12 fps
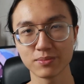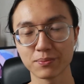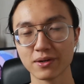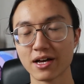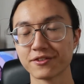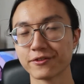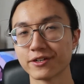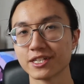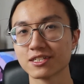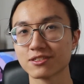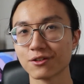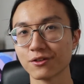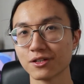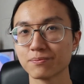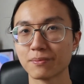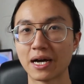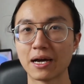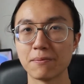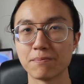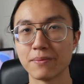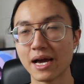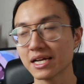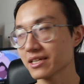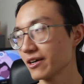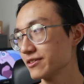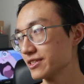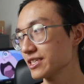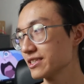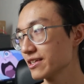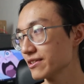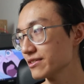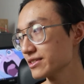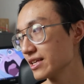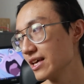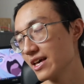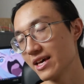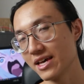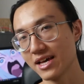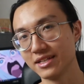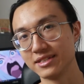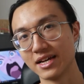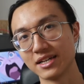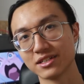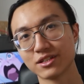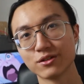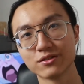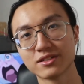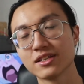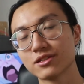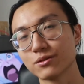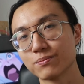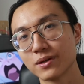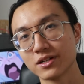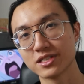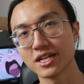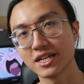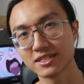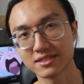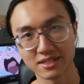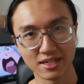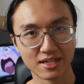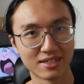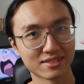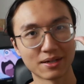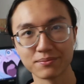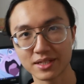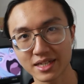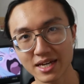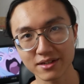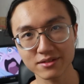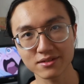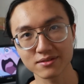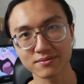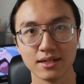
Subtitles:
People have already stolen my bank card details and then use it to purchase something else.